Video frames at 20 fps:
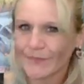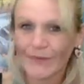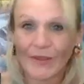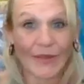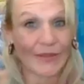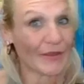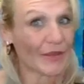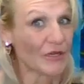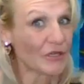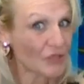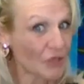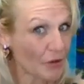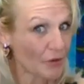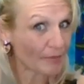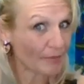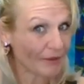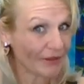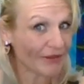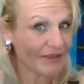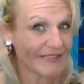And they
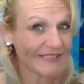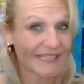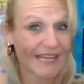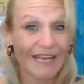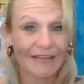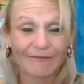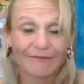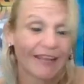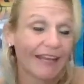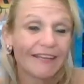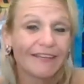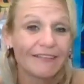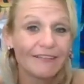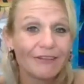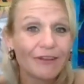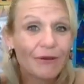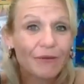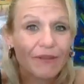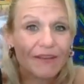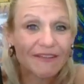showed me this. I didn't
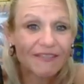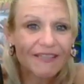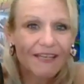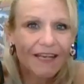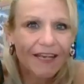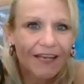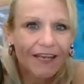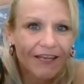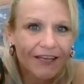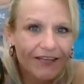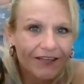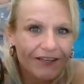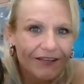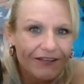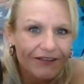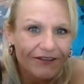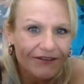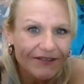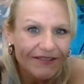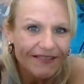know this.
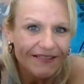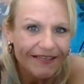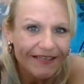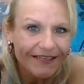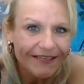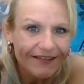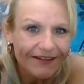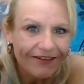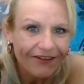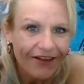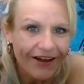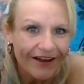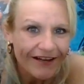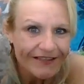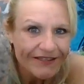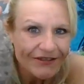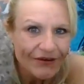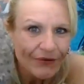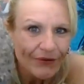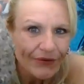You see the
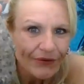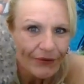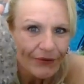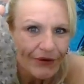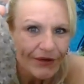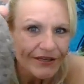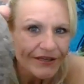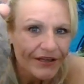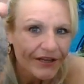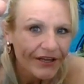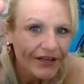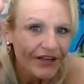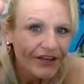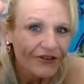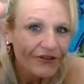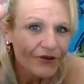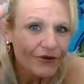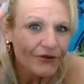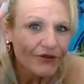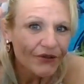lines going through it?
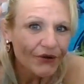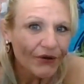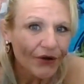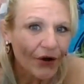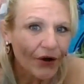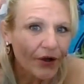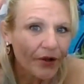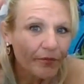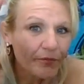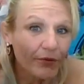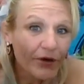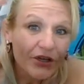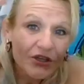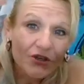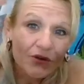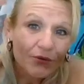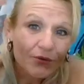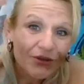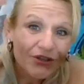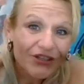Those are called
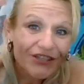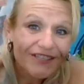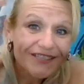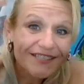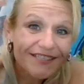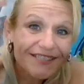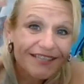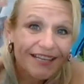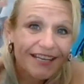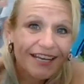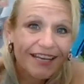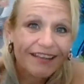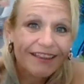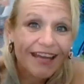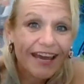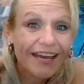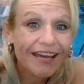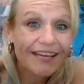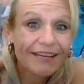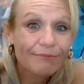pressure ridges. And
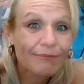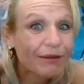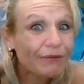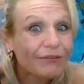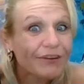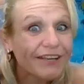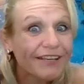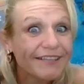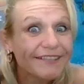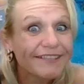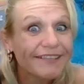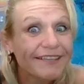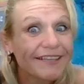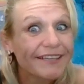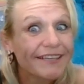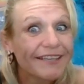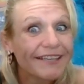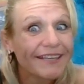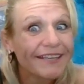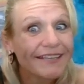that, my friend,
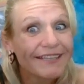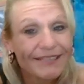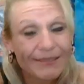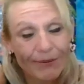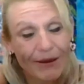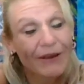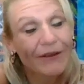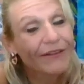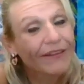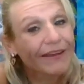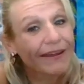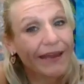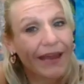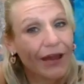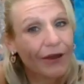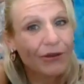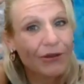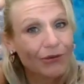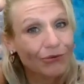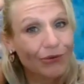is apparently
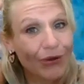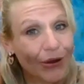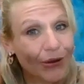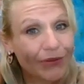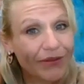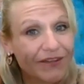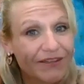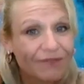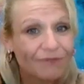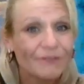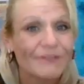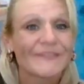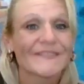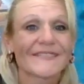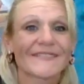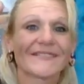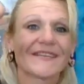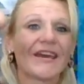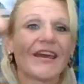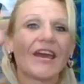how you know the
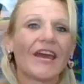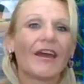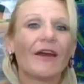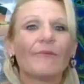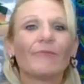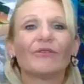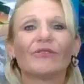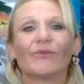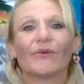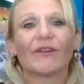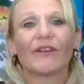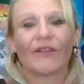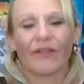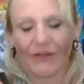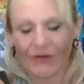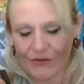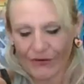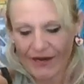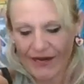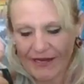difference between a
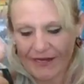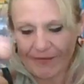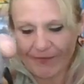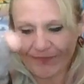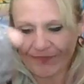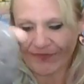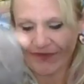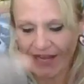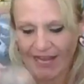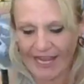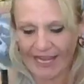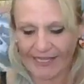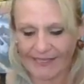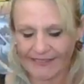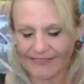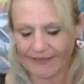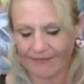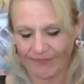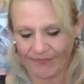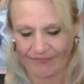thunder egg
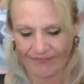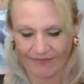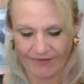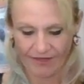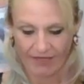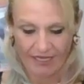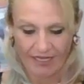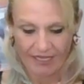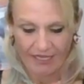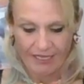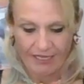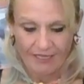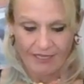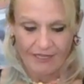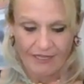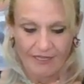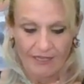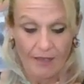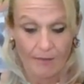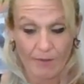and
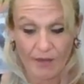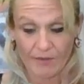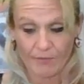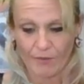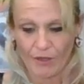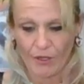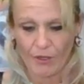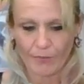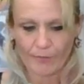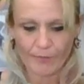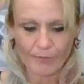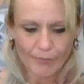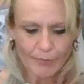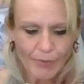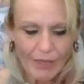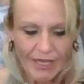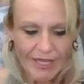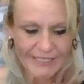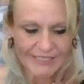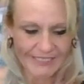a mud ball,
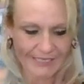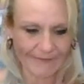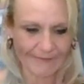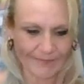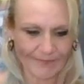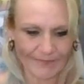but